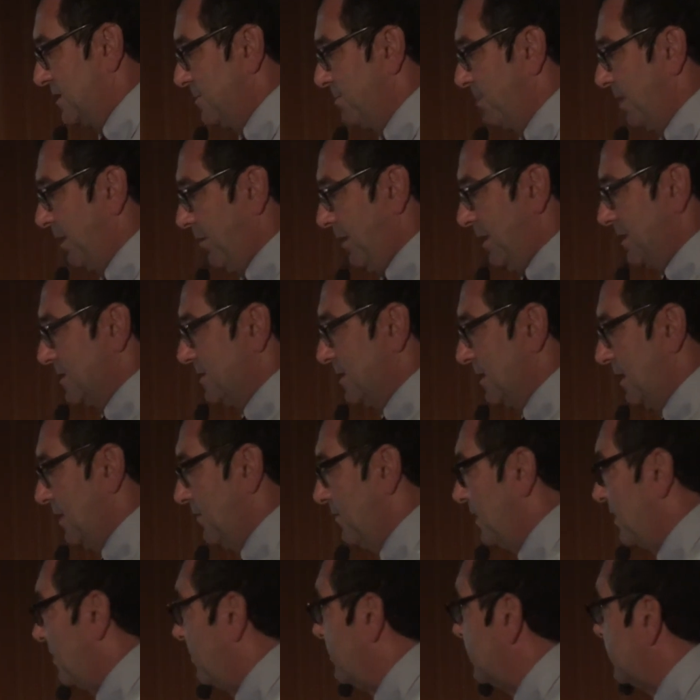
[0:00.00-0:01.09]
experience
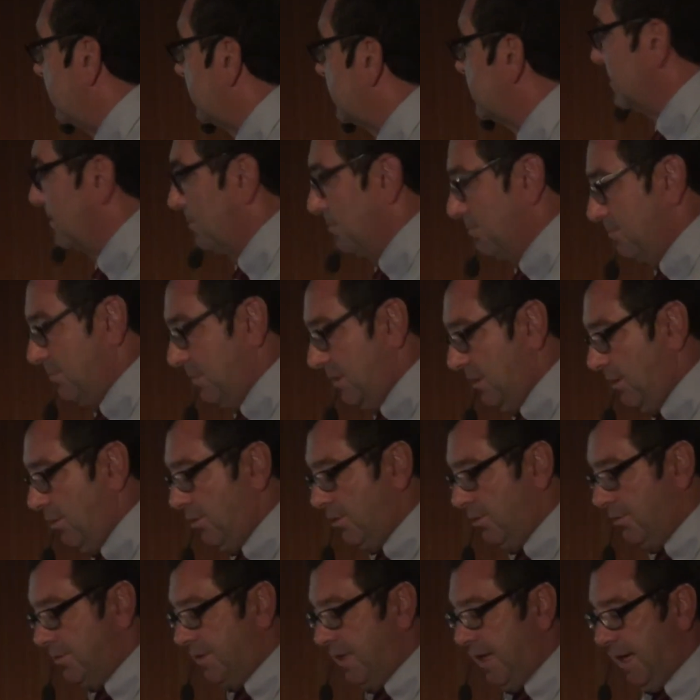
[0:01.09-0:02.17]
even using some
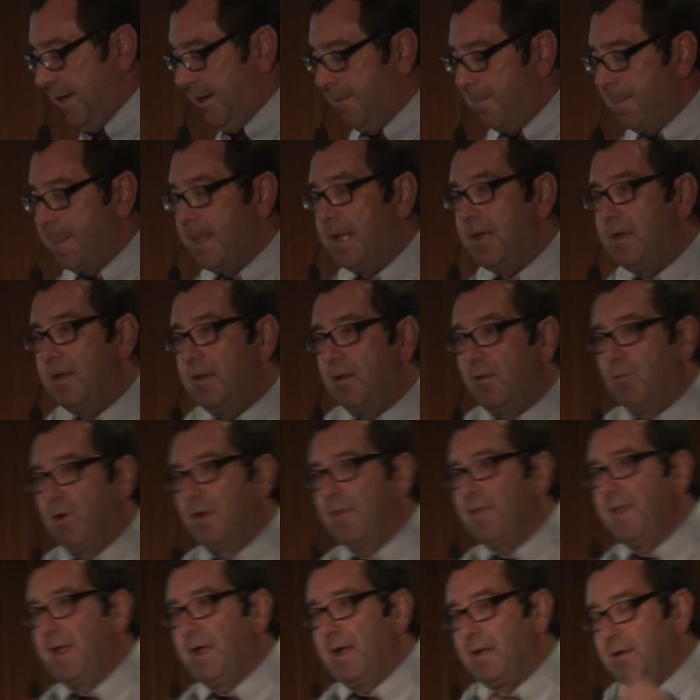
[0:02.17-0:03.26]
local data.
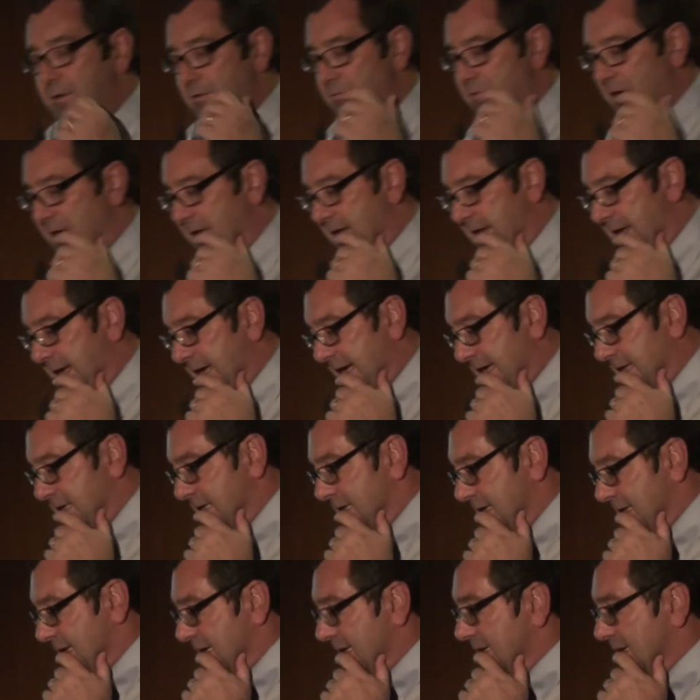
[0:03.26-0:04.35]
One thing I do want to
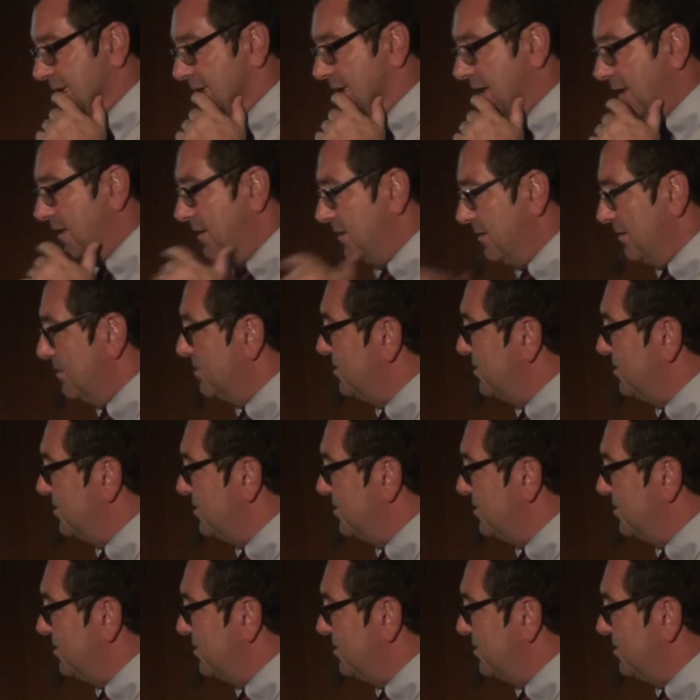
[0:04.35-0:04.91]
add, and I